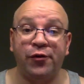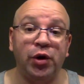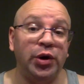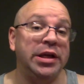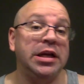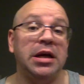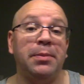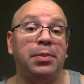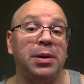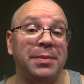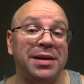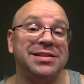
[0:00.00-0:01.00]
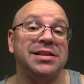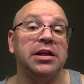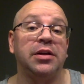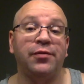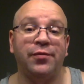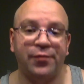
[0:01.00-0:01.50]
fully implemented
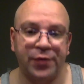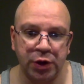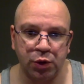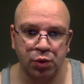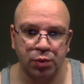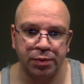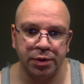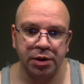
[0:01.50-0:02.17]
in film